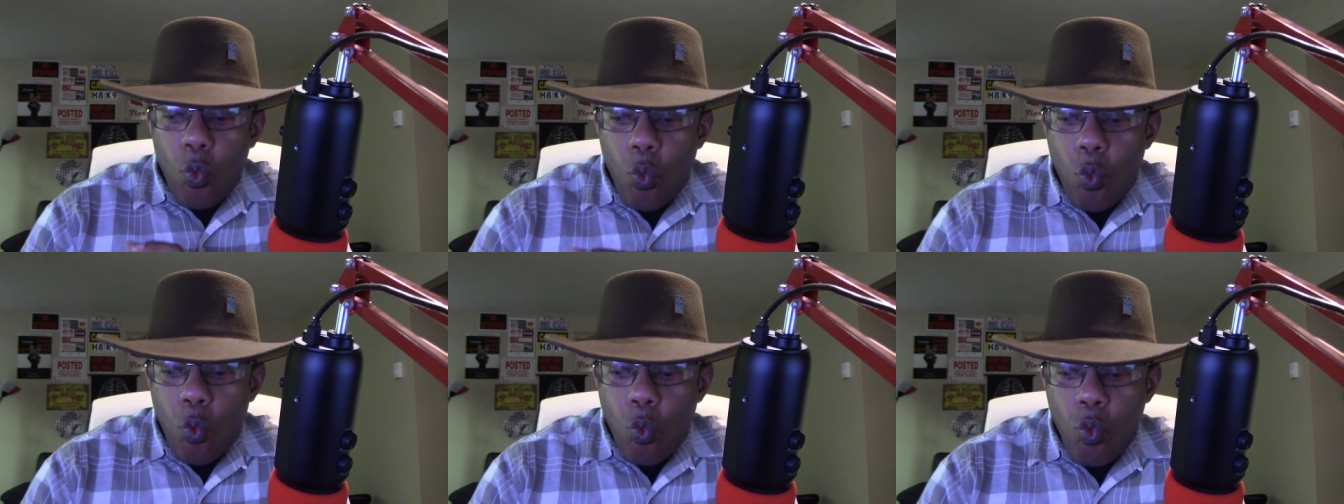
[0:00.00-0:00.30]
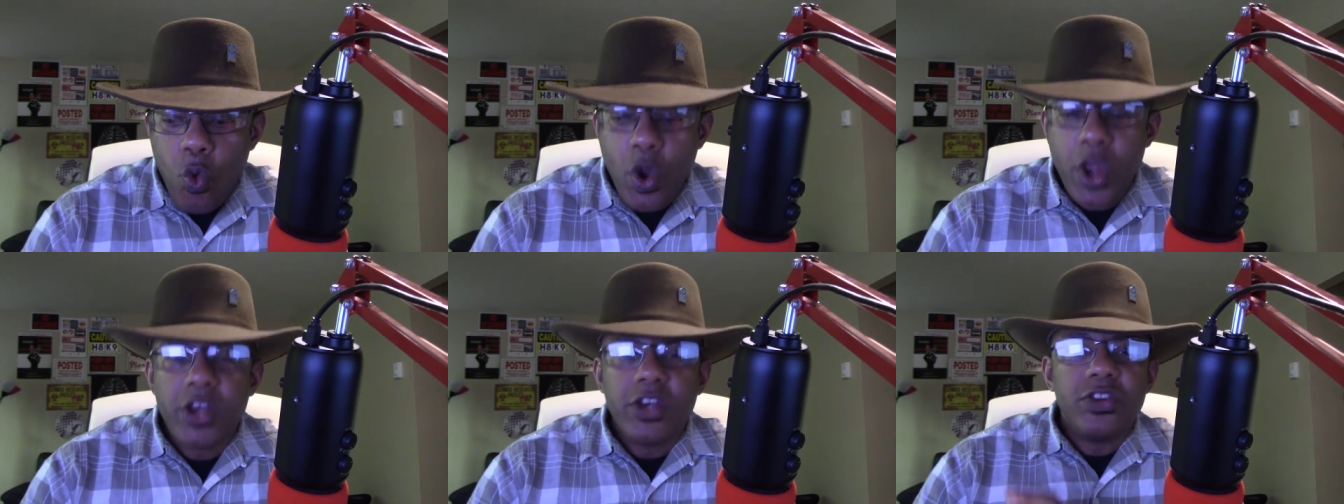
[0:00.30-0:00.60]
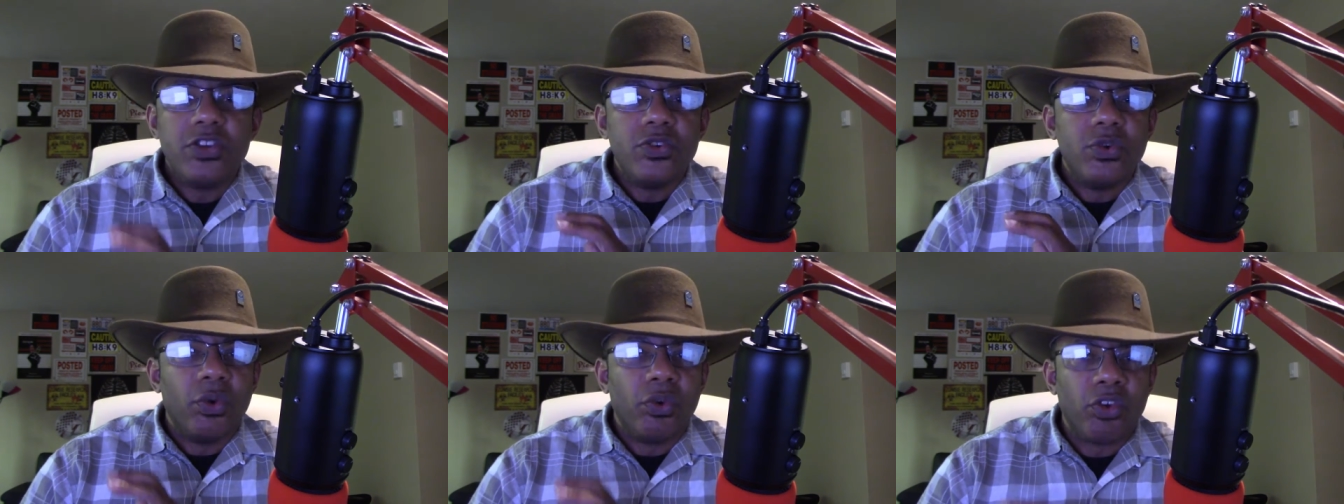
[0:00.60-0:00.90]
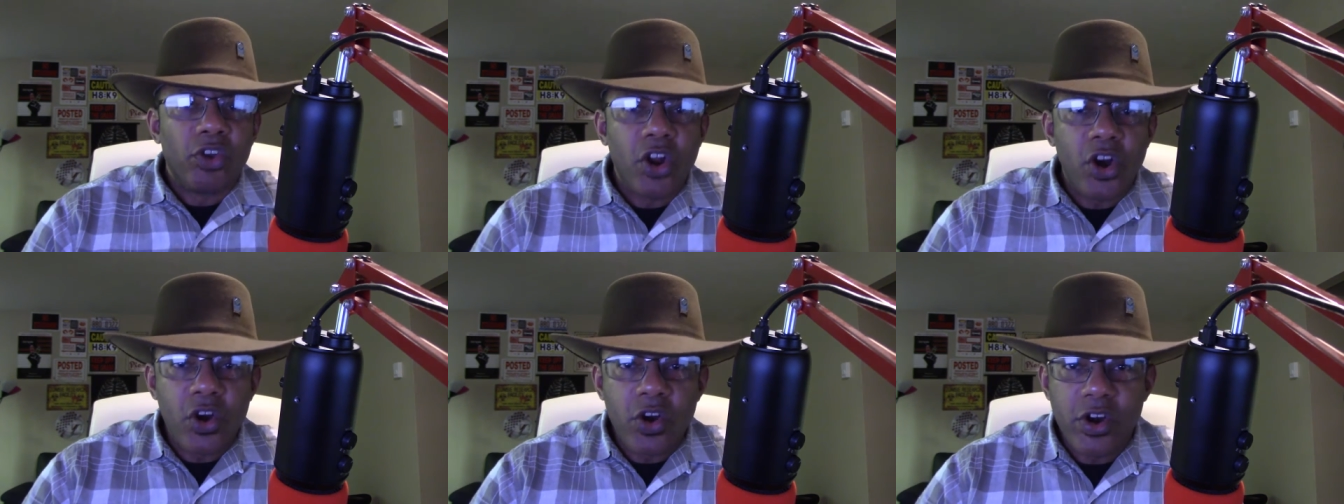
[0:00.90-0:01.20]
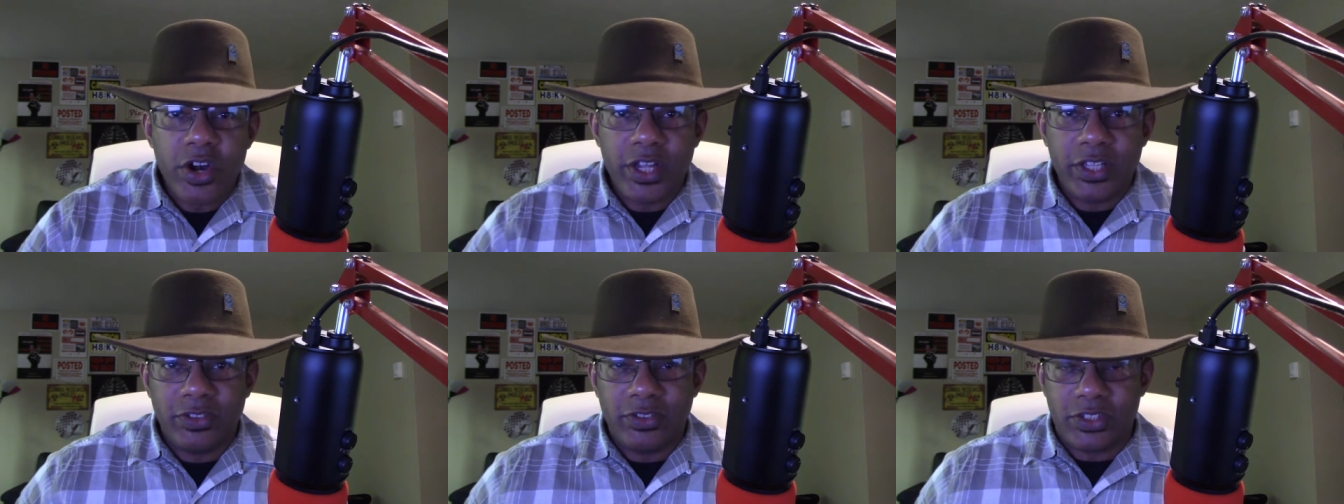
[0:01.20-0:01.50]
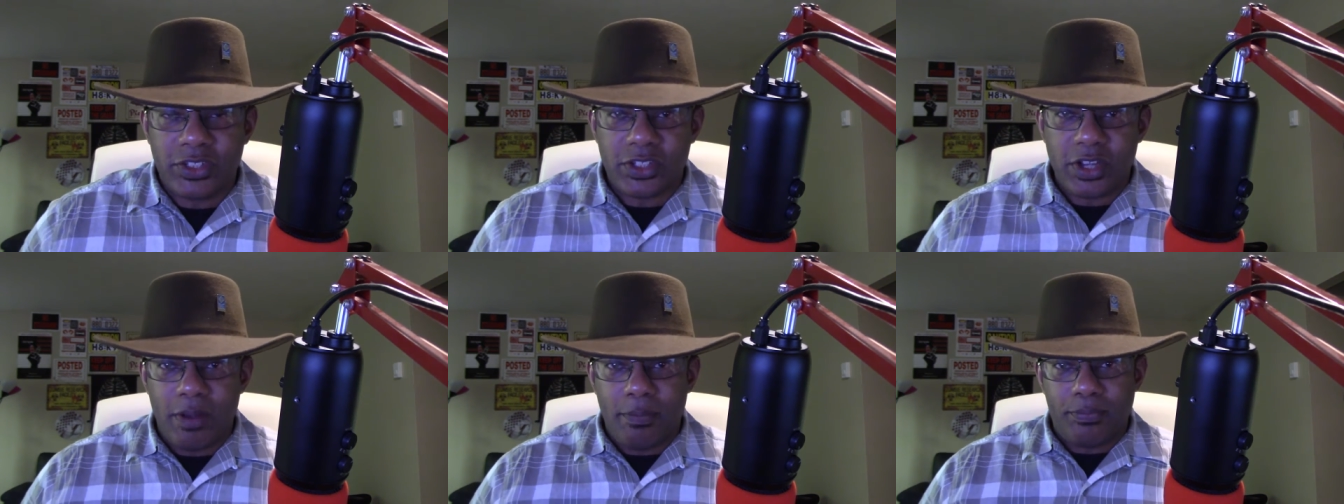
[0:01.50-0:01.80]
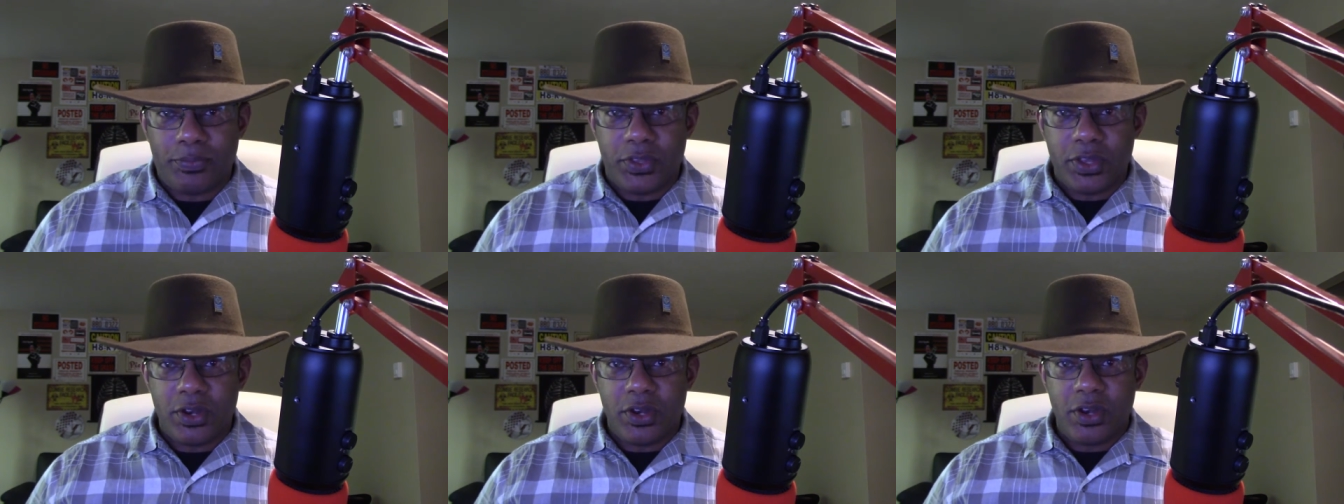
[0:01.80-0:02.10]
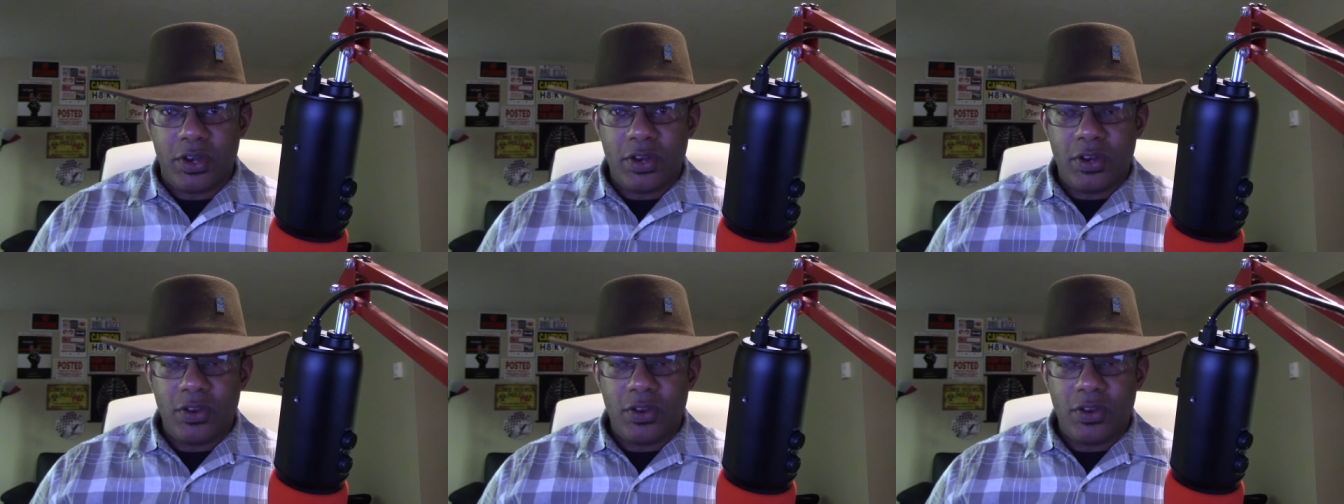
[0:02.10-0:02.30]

when you're learning something,